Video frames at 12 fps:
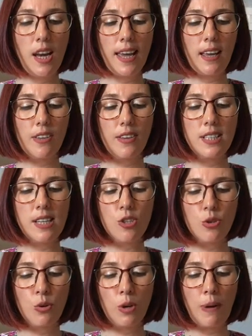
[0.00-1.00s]
length, I didn't
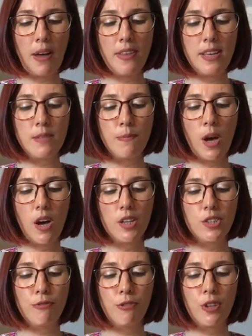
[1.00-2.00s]
talk about this,
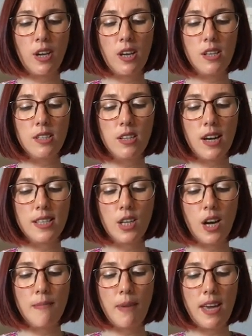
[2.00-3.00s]
but for the size
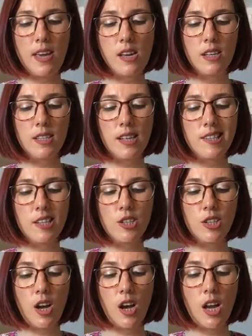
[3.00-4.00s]
I make, it says the
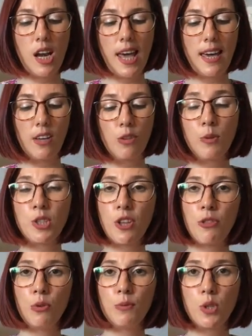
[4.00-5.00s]
skirt length, which I
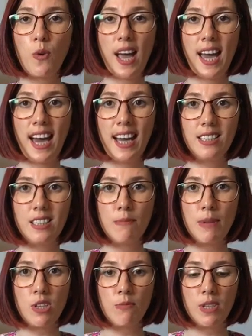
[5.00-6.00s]
thought was quite a handy
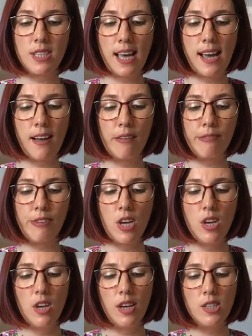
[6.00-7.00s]
measurement to have.
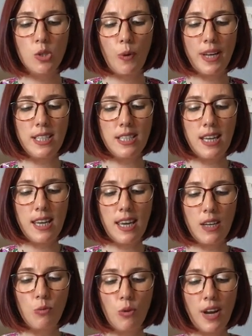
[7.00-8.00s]
It's 20
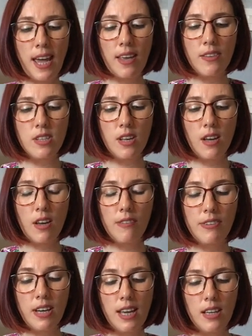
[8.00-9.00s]
1/8
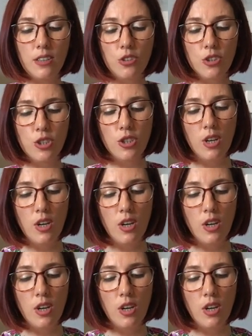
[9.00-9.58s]
inches